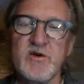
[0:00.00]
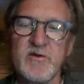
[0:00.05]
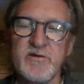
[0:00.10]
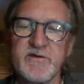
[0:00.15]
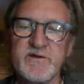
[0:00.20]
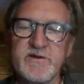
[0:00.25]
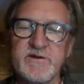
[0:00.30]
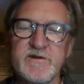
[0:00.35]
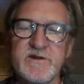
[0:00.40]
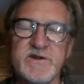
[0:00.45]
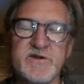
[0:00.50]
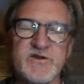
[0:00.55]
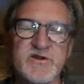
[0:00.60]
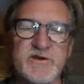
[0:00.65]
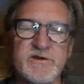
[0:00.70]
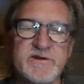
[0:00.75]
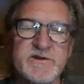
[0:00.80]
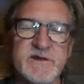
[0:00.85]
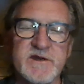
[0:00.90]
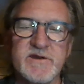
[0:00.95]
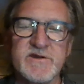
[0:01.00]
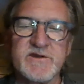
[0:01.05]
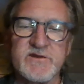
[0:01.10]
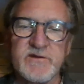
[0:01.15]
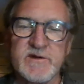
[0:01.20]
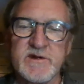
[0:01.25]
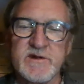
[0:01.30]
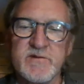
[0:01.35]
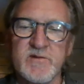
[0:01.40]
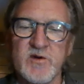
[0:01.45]
both to the insurance
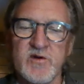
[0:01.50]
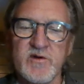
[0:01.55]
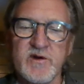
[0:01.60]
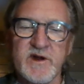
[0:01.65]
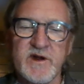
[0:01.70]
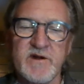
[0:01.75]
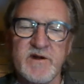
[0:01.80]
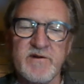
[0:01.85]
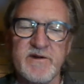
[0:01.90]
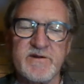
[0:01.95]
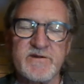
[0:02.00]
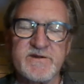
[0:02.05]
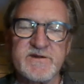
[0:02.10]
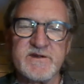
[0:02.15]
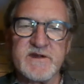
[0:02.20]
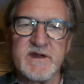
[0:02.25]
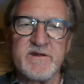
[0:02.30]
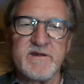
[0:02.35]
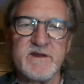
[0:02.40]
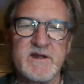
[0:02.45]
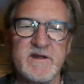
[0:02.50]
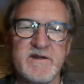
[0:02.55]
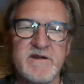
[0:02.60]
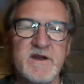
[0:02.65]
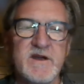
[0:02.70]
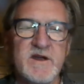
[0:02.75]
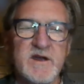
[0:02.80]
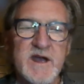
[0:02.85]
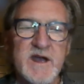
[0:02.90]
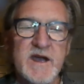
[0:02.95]
industry and the motor carriers than
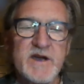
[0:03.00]
the